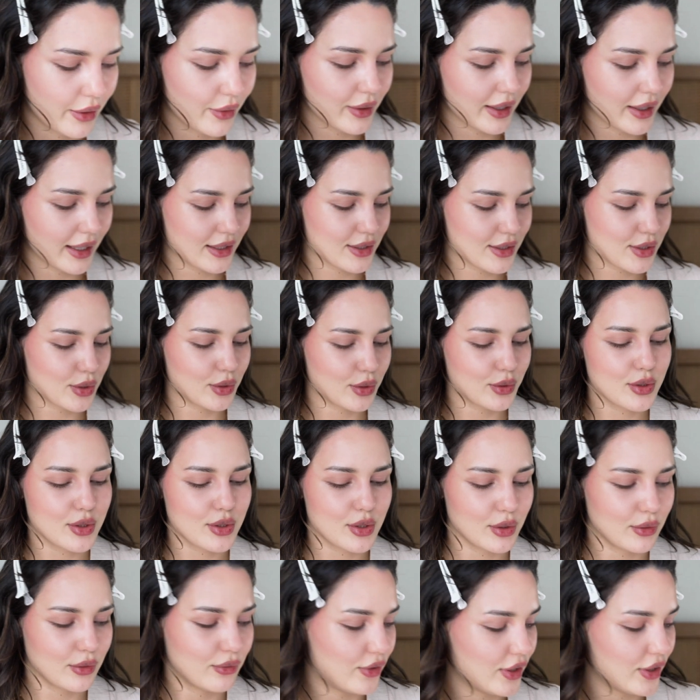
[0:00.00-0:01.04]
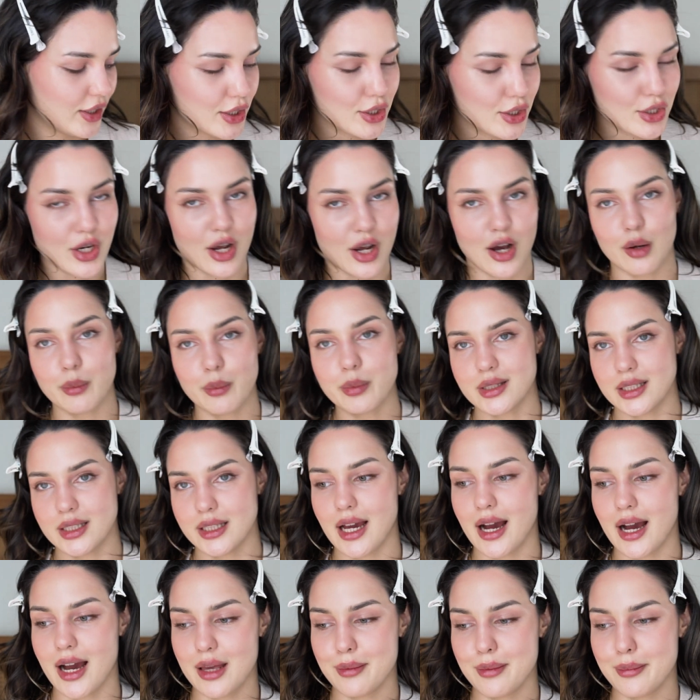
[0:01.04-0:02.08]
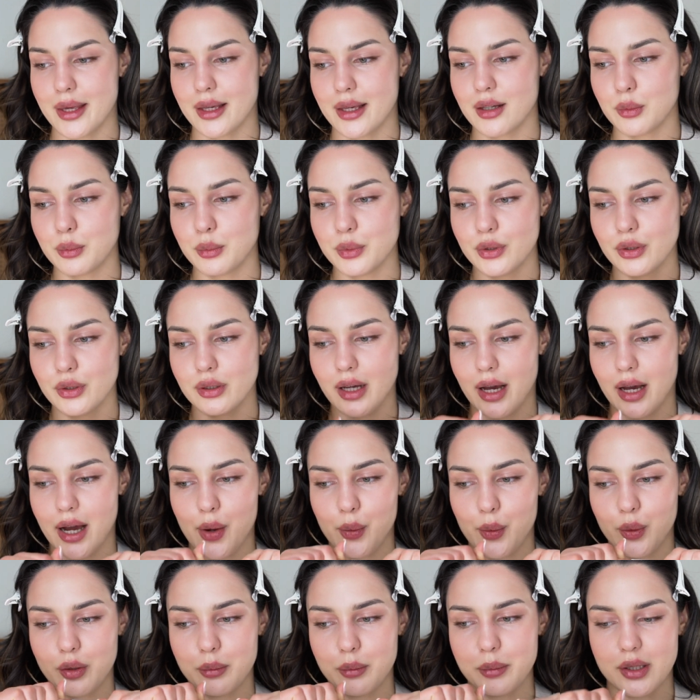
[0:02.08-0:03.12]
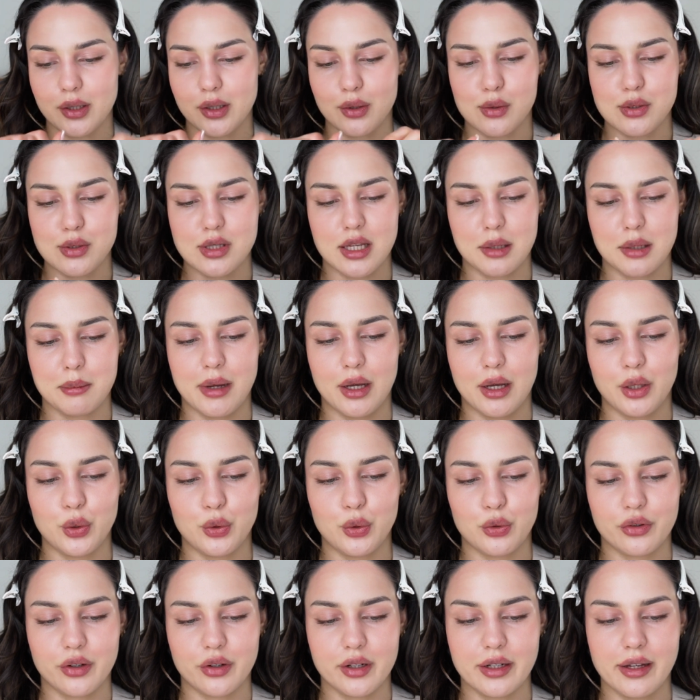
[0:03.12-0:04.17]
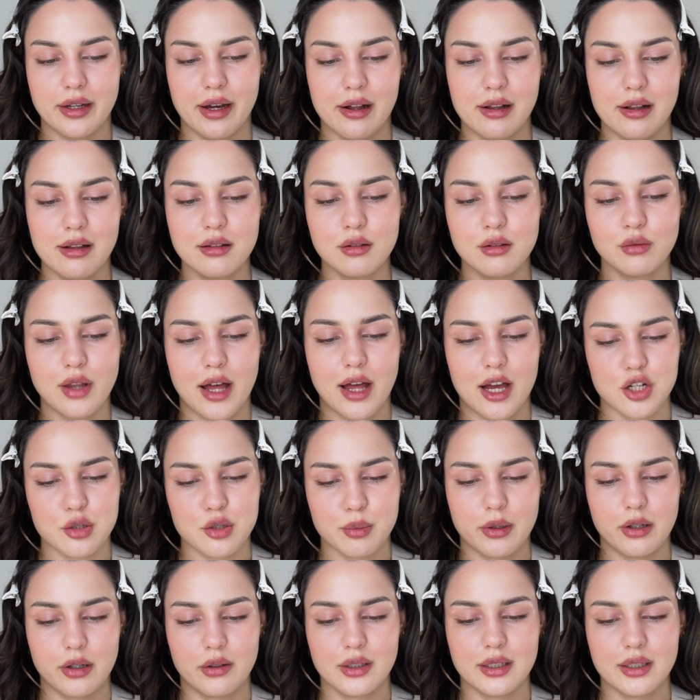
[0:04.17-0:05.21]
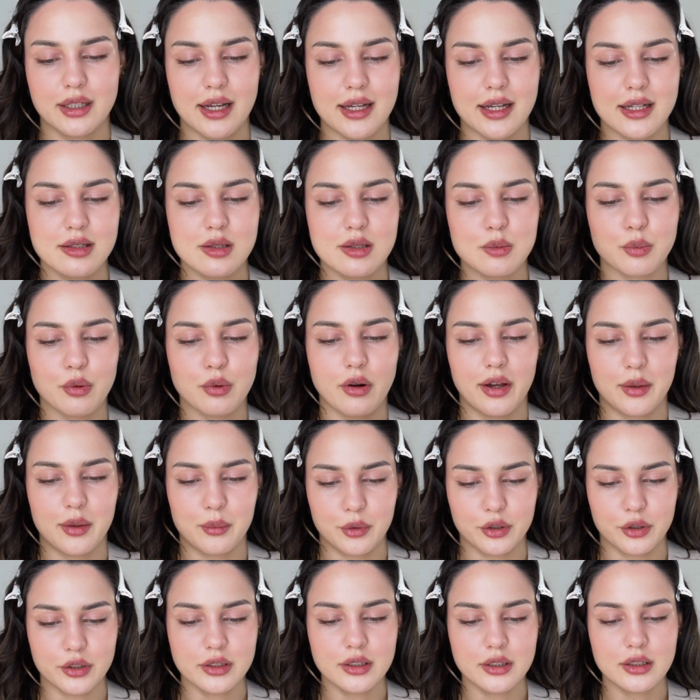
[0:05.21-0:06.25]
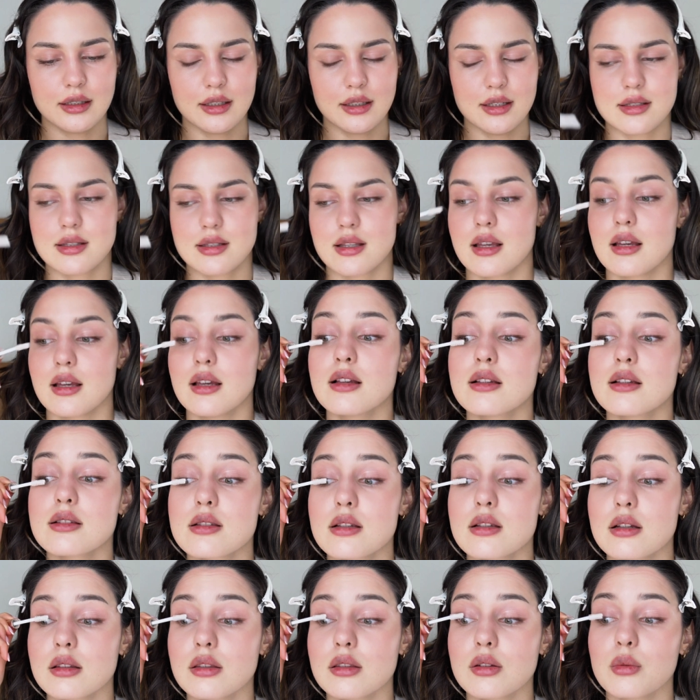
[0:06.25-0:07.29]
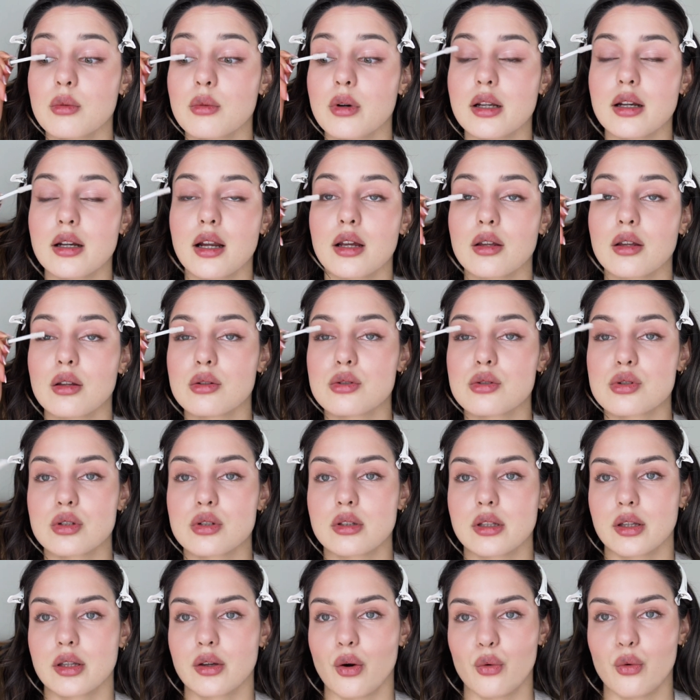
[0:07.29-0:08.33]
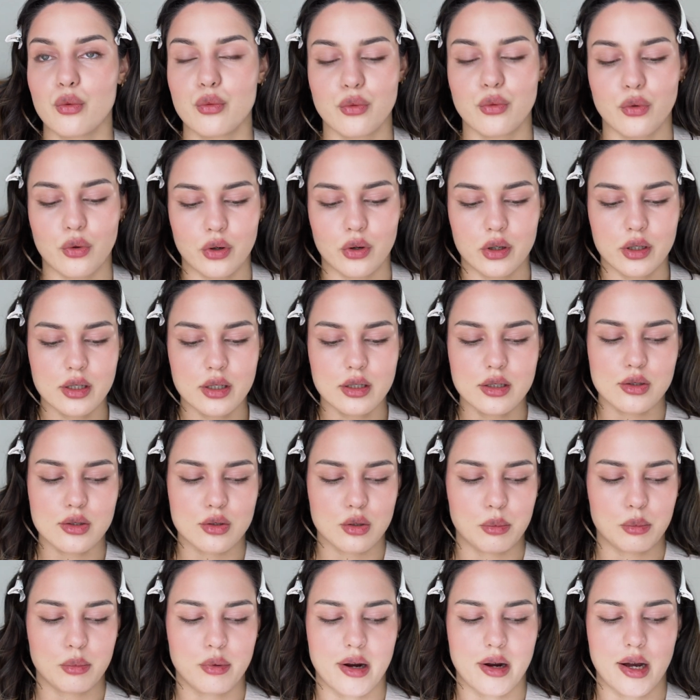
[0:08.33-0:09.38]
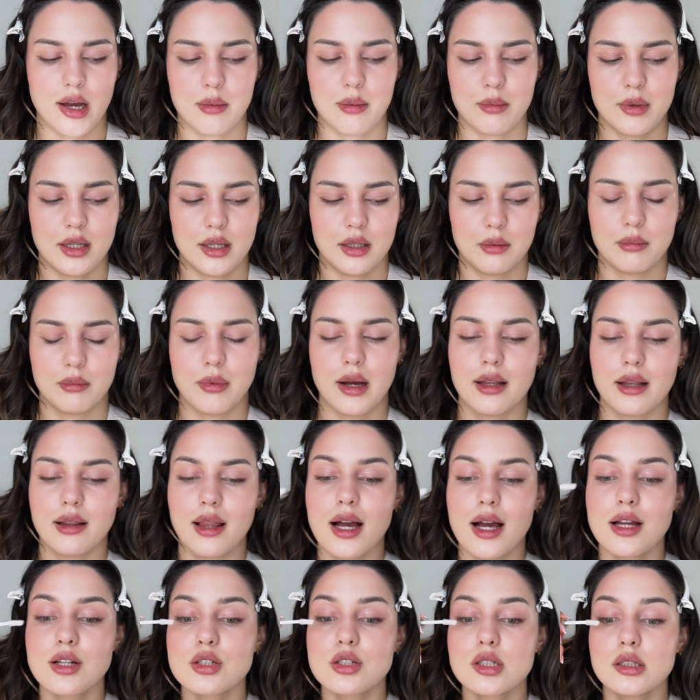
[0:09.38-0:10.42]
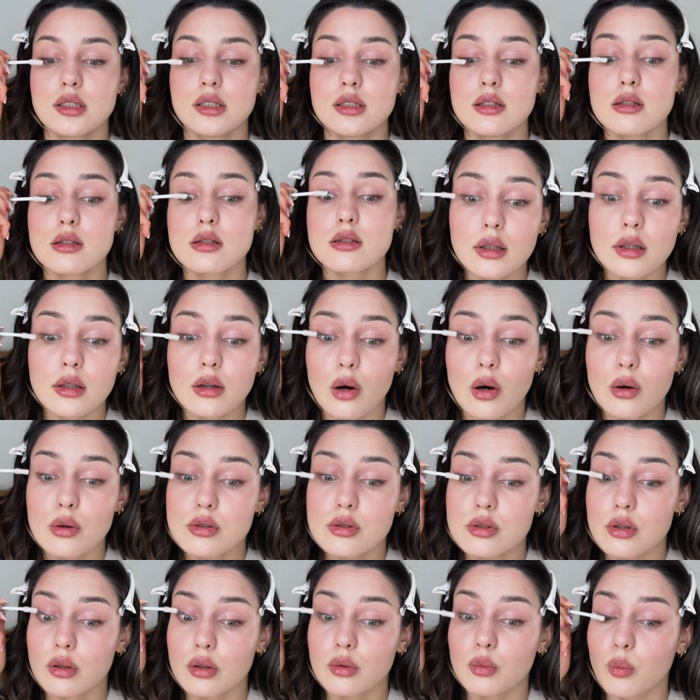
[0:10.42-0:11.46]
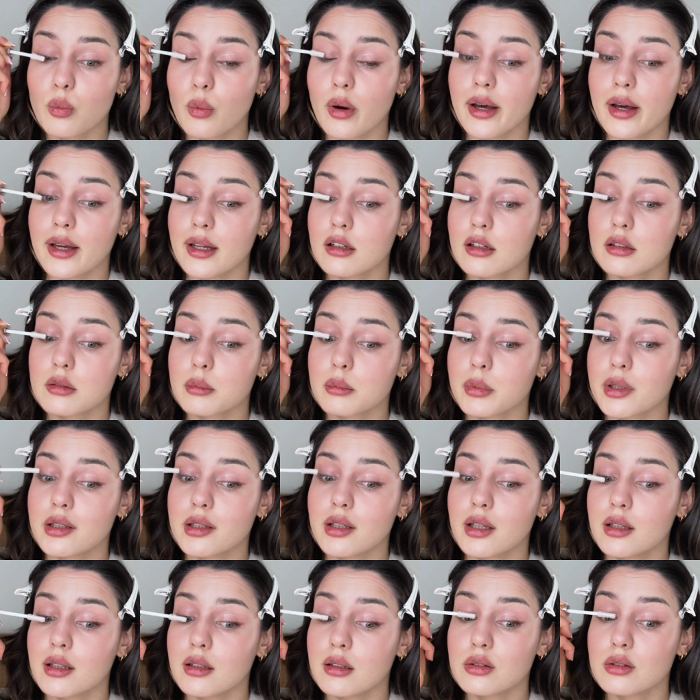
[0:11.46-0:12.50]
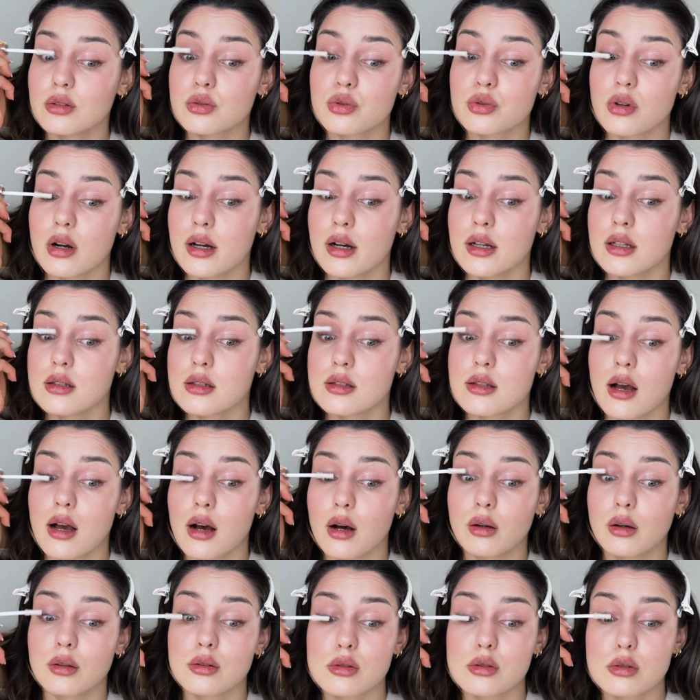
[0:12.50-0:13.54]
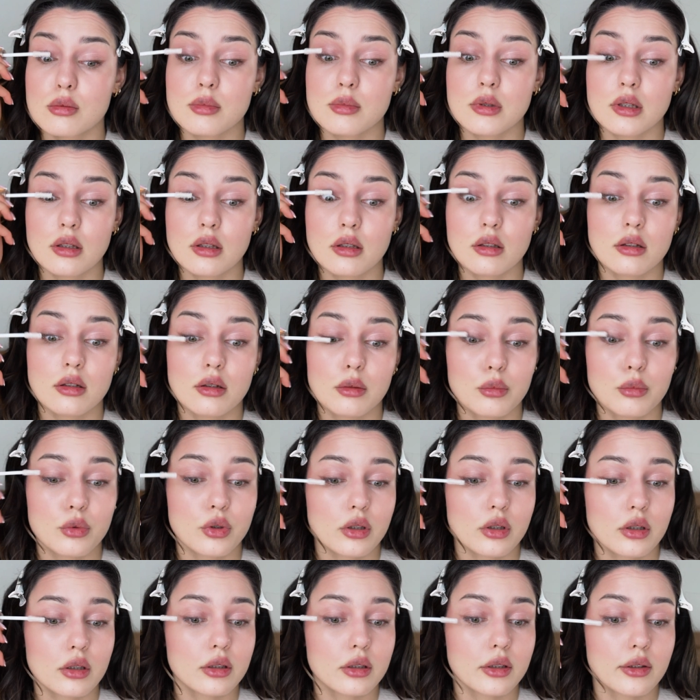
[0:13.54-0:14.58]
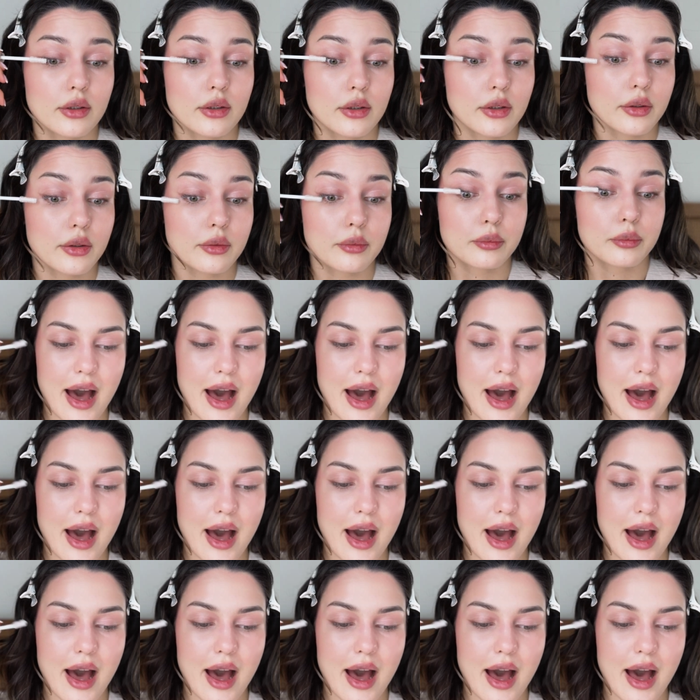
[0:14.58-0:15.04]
Okay, so to finish up the eye makeup look, I will be using my L'Oreal Lash Paradise primer. This is the one I usually go for to prime in my lashes. It goes on white, but then it dries out to be a little more clear.